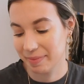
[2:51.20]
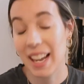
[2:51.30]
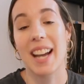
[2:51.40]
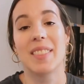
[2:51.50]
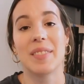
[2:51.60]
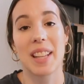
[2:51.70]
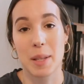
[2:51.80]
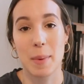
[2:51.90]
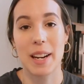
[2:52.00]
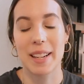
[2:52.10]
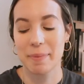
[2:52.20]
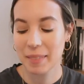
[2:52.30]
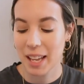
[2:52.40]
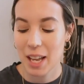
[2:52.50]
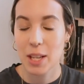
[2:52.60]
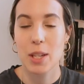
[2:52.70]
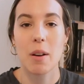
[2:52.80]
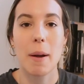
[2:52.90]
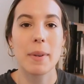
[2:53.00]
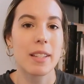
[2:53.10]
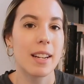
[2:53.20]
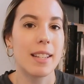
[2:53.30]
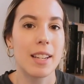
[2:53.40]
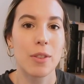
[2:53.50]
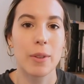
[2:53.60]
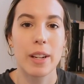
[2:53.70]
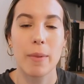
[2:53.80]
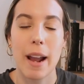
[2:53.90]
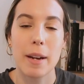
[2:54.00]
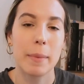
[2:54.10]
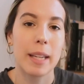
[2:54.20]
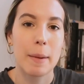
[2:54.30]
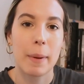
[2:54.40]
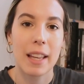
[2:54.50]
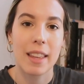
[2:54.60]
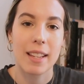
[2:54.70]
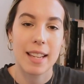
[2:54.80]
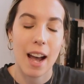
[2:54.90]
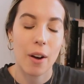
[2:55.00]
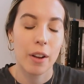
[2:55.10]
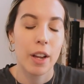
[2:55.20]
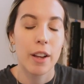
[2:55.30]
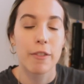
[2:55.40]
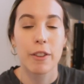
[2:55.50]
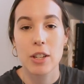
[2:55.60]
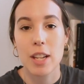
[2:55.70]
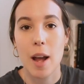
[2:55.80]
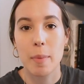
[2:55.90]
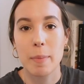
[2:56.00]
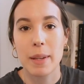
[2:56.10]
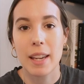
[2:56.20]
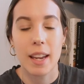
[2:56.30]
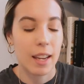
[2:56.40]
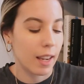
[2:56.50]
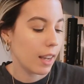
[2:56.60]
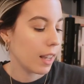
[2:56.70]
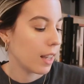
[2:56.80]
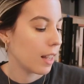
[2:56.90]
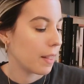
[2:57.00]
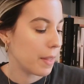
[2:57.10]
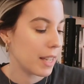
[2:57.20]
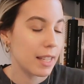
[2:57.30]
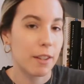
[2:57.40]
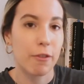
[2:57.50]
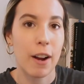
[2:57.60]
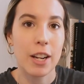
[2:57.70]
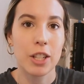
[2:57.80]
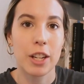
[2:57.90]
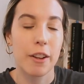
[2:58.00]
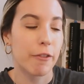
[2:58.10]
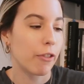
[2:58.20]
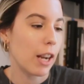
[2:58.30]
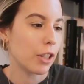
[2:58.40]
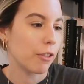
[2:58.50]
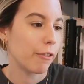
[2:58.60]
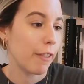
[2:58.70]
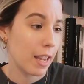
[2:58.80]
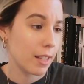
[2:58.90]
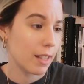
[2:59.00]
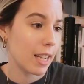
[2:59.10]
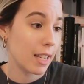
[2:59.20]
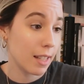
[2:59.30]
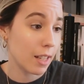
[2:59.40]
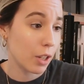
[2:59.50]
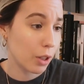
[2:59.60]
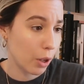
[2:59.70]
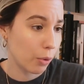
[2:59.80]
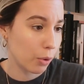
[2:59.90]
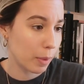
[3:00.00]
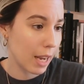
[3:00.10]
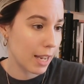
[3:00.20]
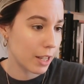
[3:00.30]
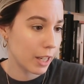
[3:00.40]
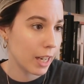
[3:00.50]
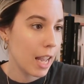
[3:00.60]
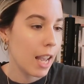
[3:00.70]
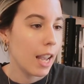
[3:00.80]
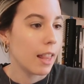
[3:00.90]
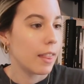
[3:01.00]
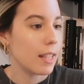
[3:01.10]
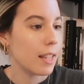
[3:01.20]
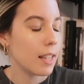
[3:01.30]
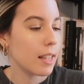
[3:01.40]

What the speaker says: yeah, that's about it. So I'm just going to dig through here randomly and pick things out. First up being this Fresh Face Instant Glow Luminizer. This is